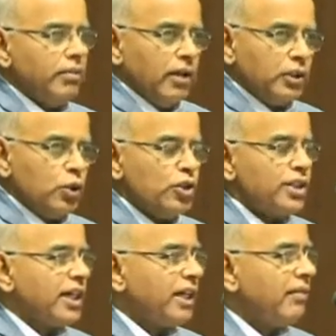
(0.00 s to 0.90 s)
accused
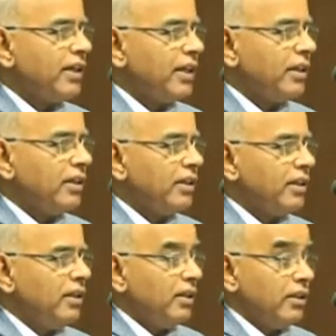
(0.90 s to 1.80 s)
is acquitted,
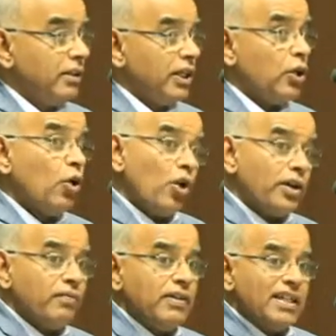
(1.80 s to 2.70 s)
the
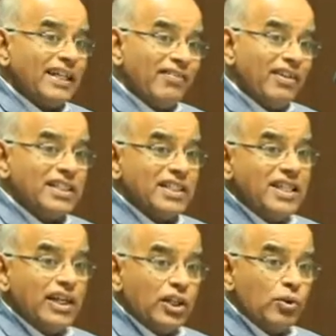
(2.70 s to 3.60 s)
court which acquits
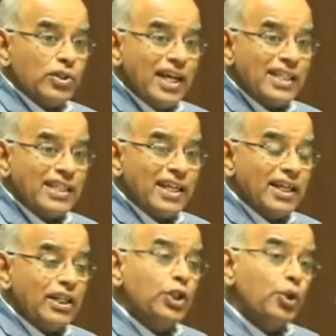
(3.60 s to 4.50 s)
the accused has a
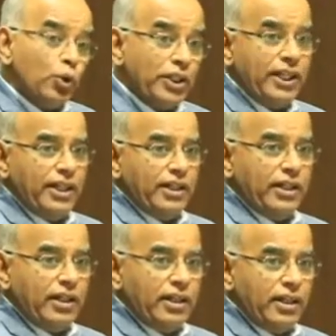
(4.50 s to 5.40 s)
duty
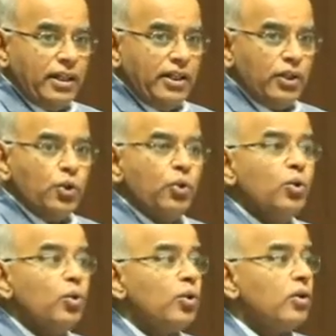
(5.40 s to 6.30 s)

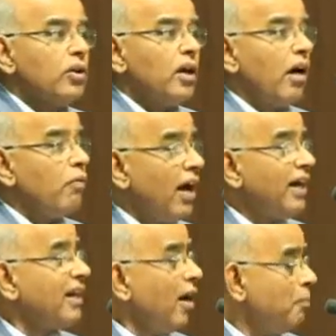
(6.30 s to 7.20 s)
to
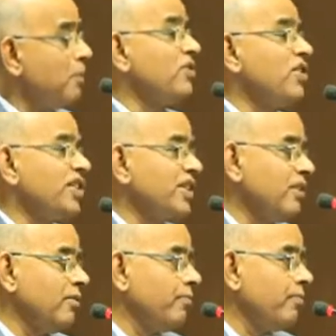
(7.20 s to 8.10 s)
award compensation,
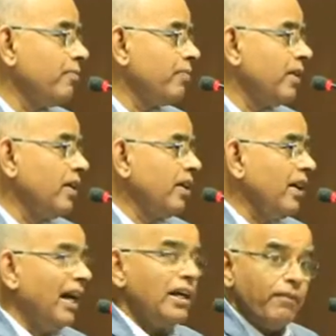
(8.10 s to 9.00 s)

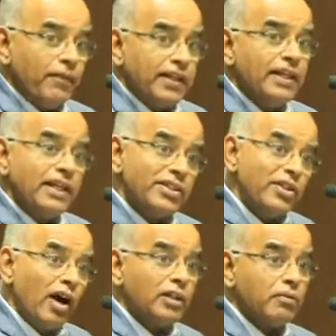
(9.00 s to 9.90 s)
and if it does
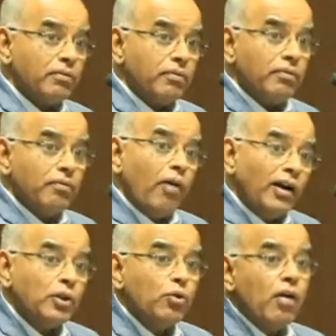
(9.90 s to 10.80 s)
not
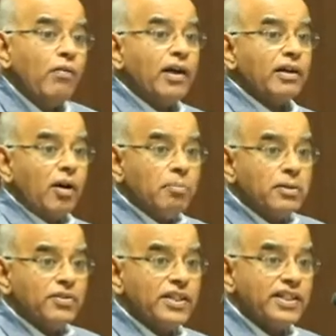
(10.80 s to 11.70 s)
want to award
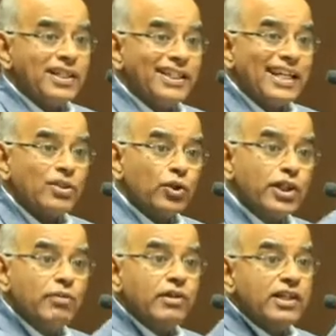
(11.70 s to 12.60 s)
compensation, it has to
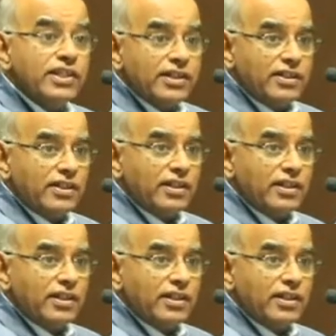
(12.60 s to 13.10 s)
give reasons.